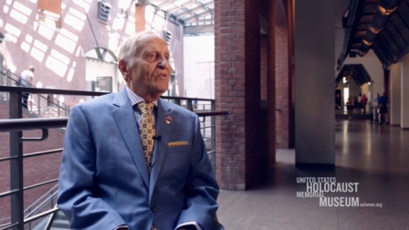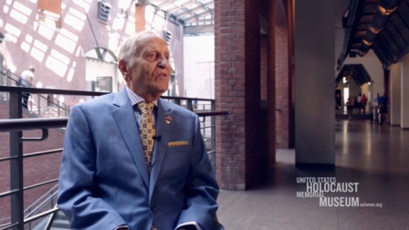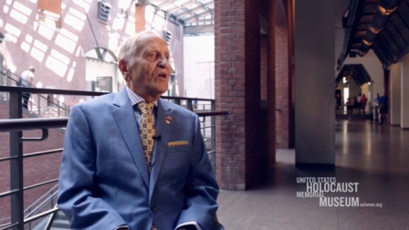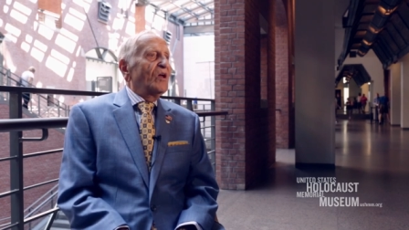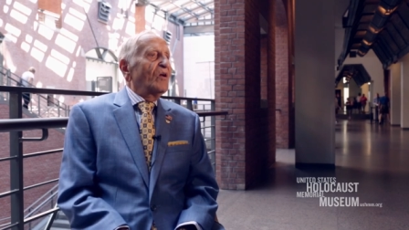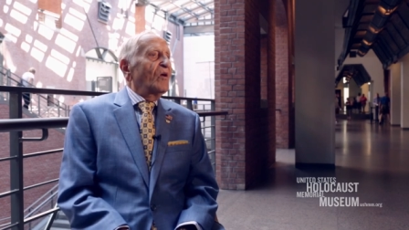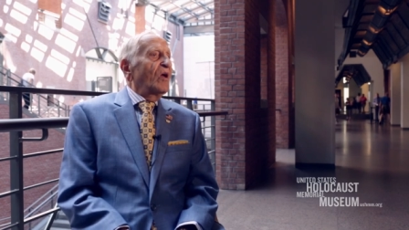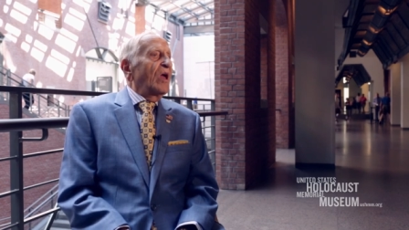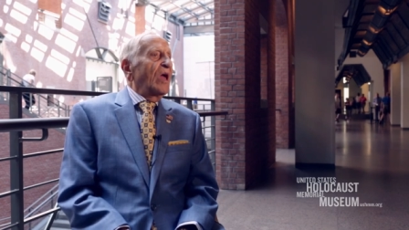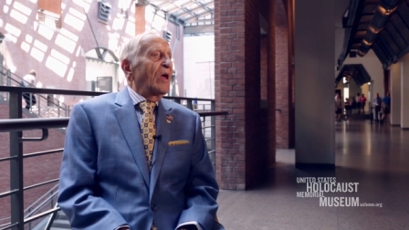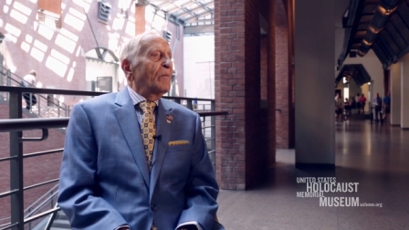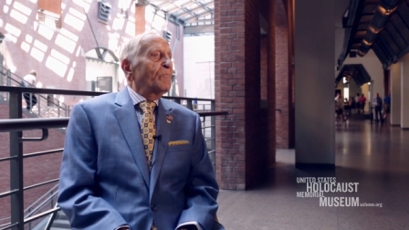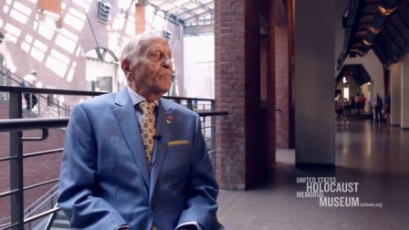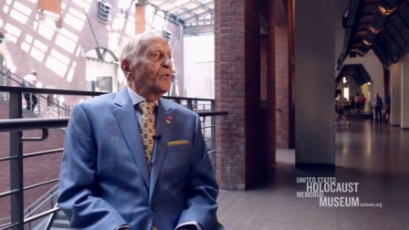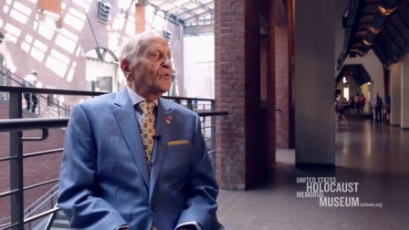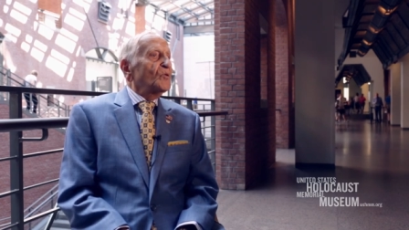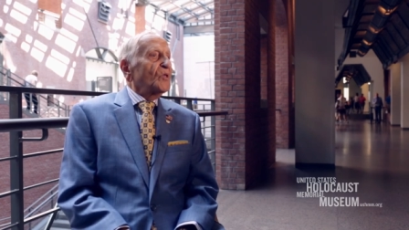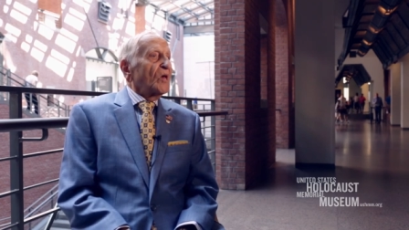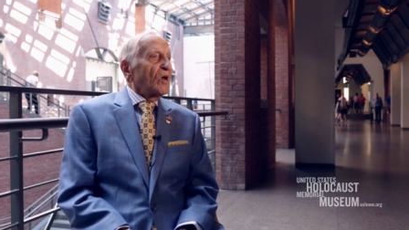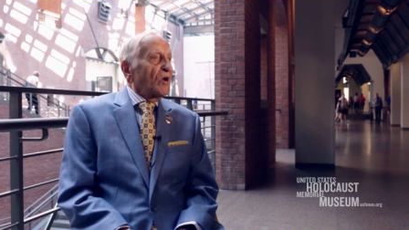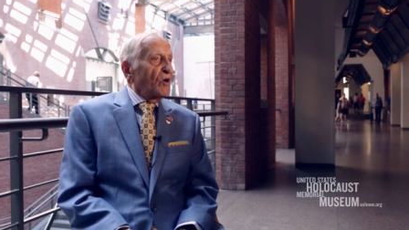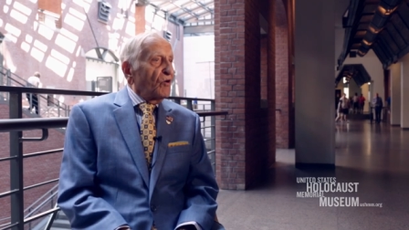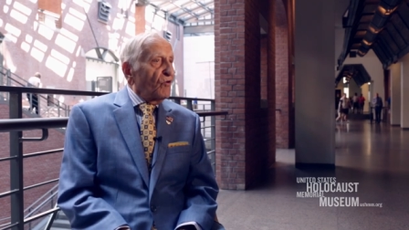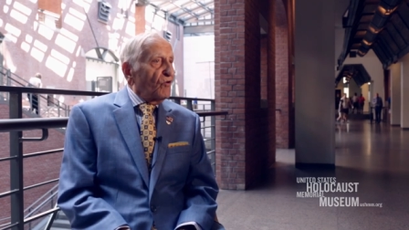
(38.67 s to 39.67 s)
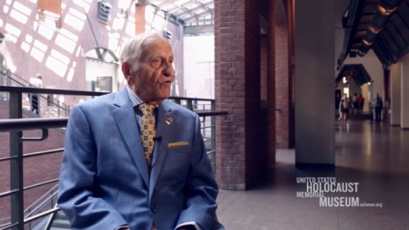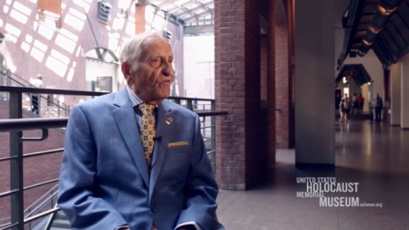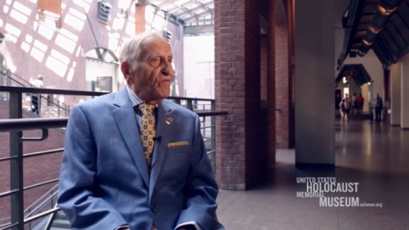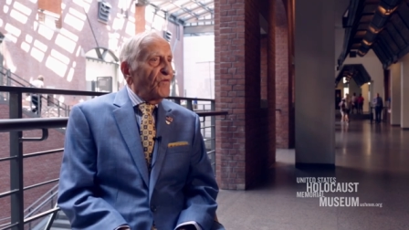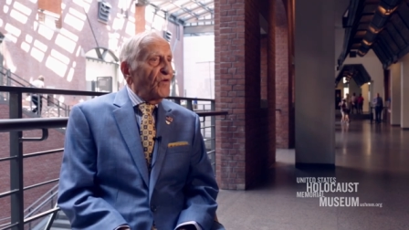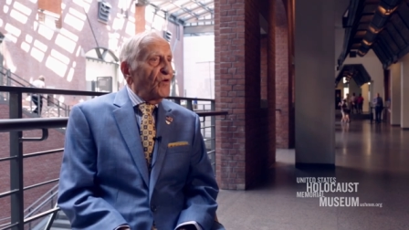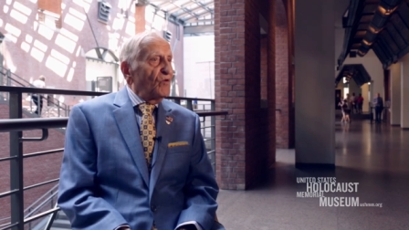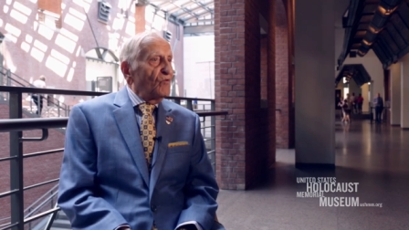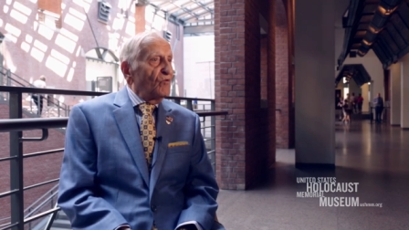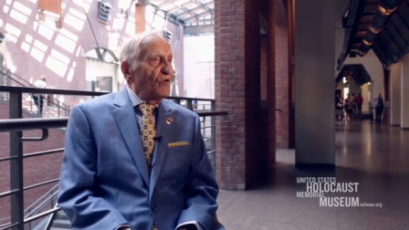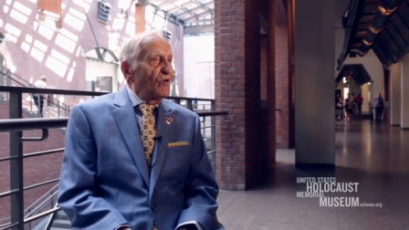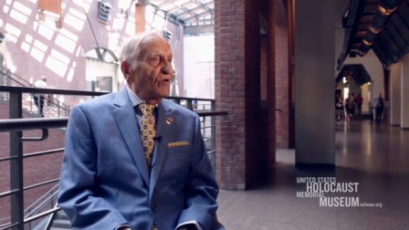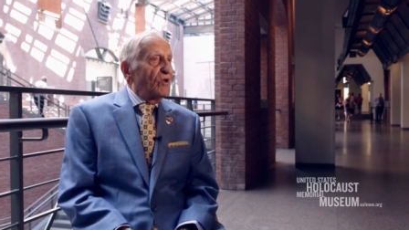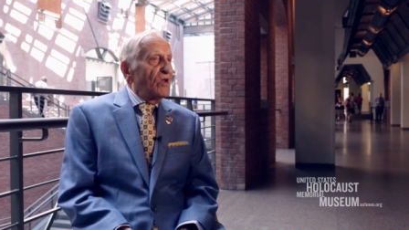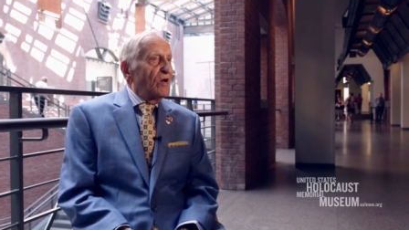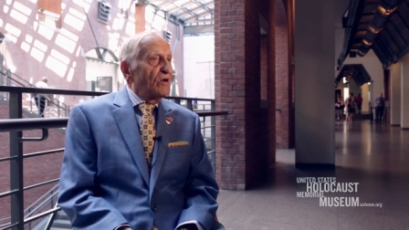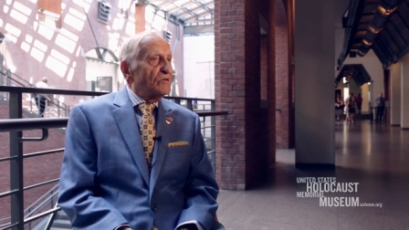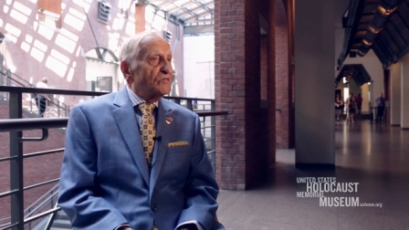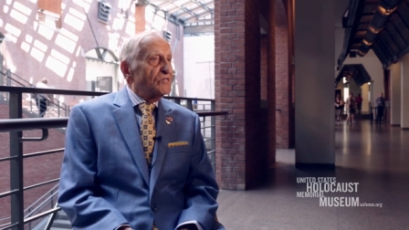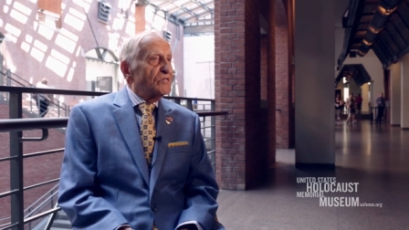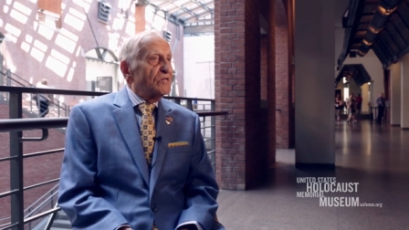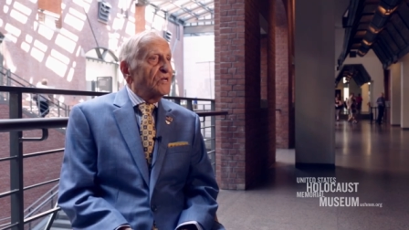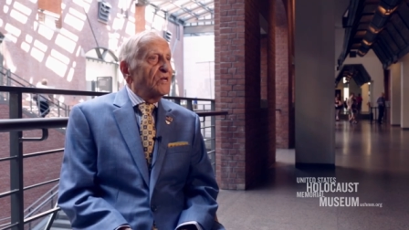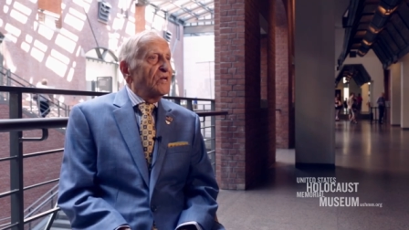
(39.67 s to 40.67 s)
They had put a curfew on
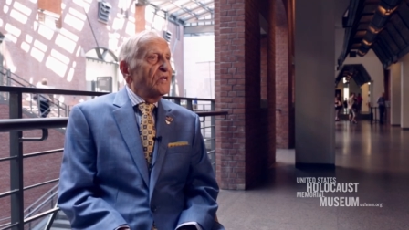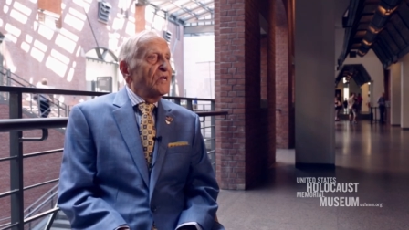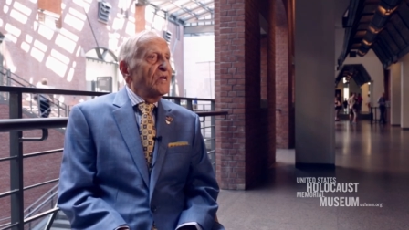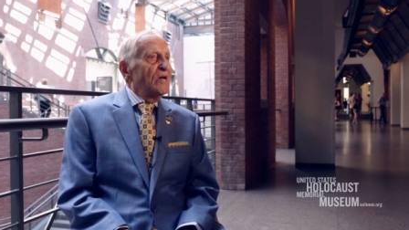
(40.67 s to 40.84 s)
us.